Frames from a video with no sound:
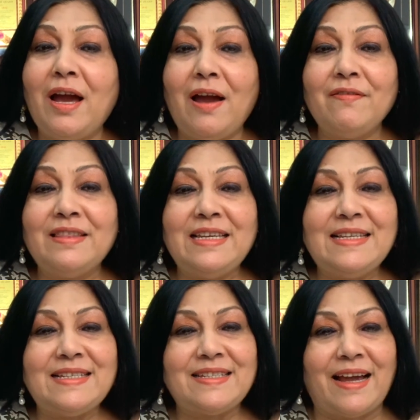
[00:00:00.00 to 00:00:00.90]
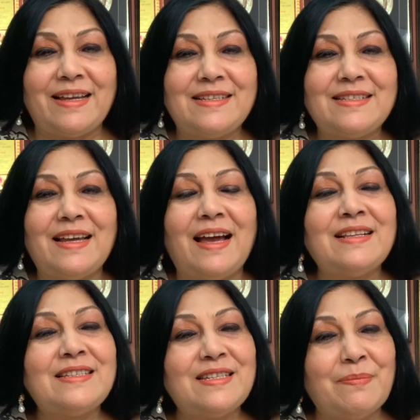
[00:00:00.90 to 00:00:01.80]
have these signs
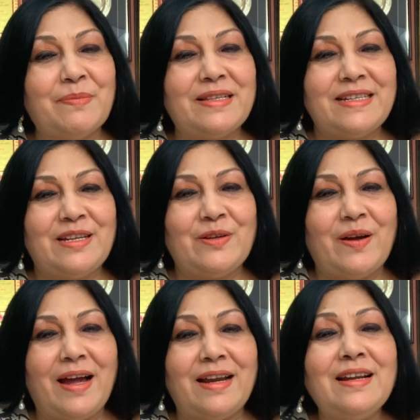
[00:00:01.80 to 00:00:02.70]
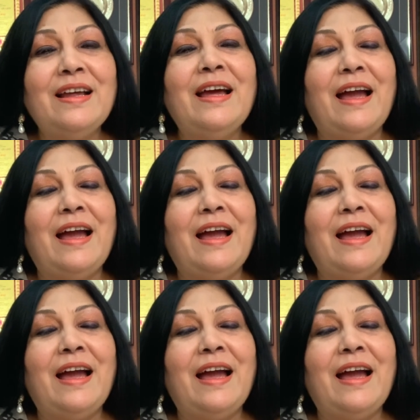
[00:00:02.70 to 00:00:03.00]
and symbols in your hand